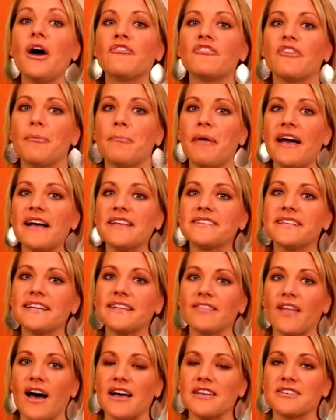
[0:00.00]
from
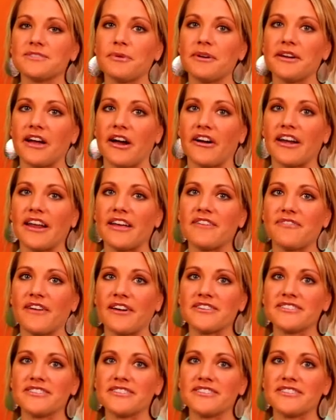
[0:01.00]
passing laws regarding fair